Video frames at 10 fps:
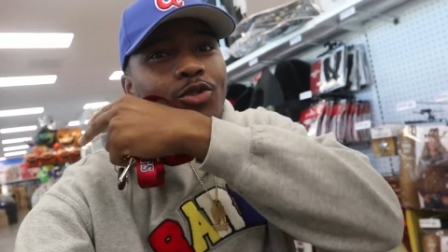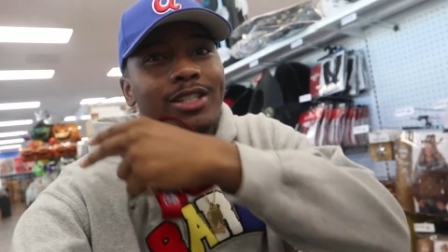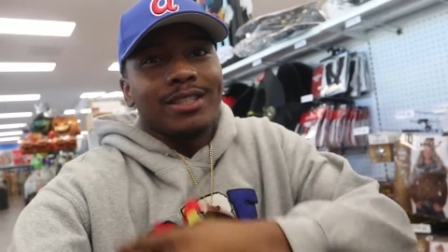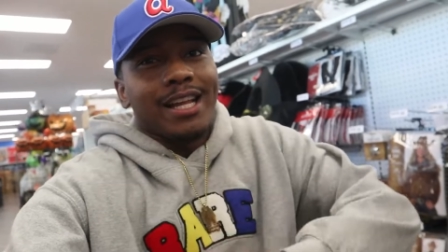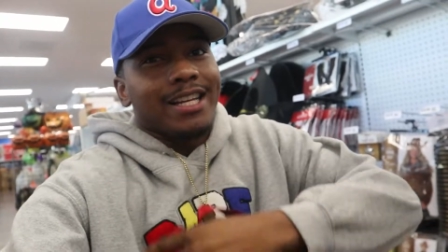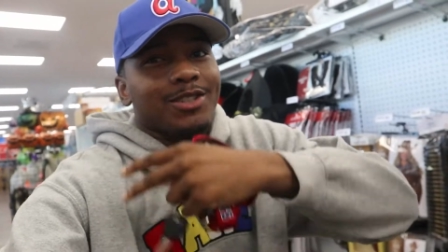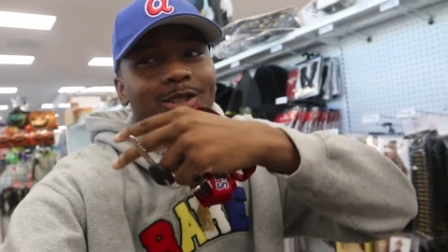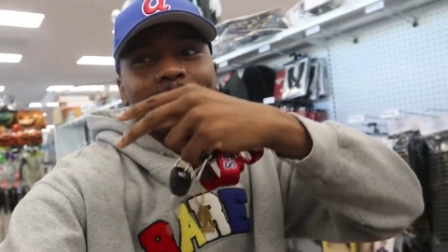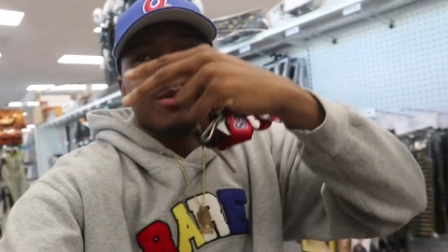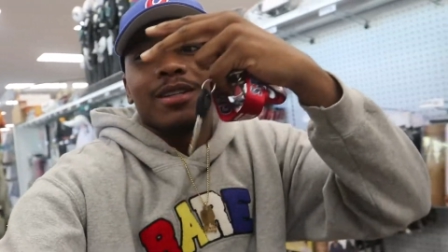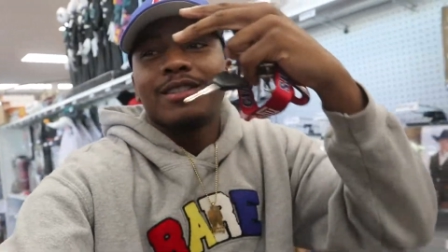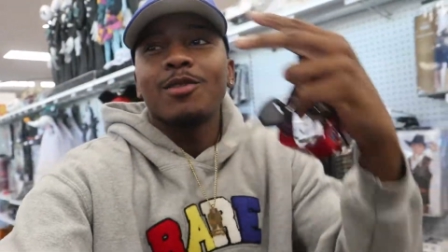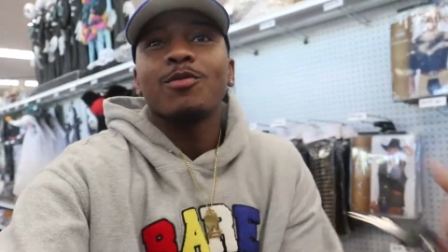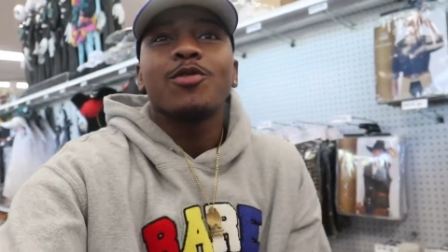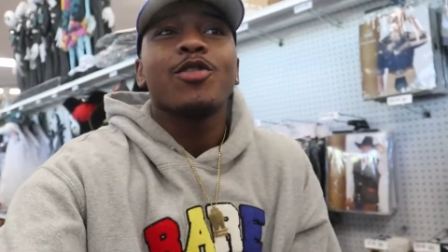dress like dress up like
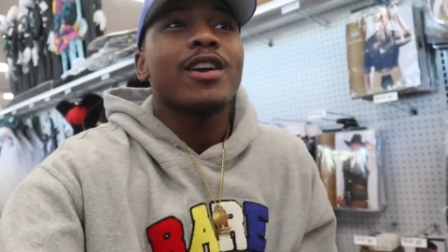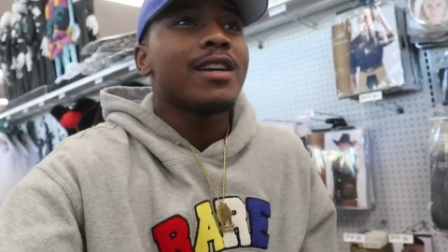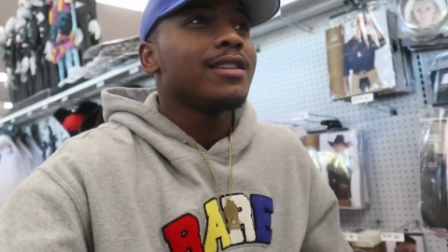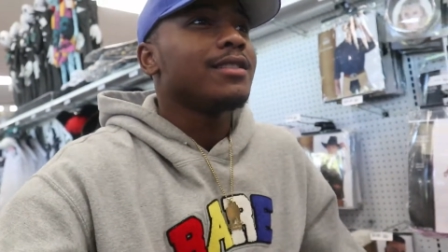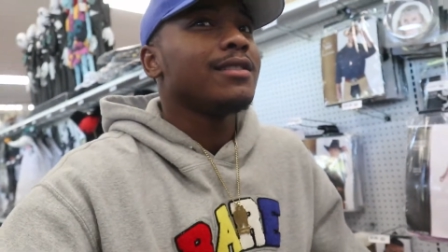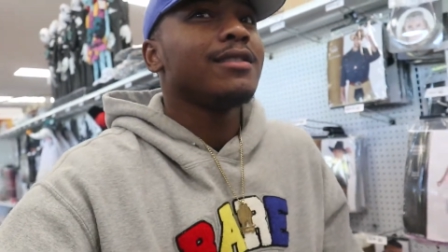something crazy,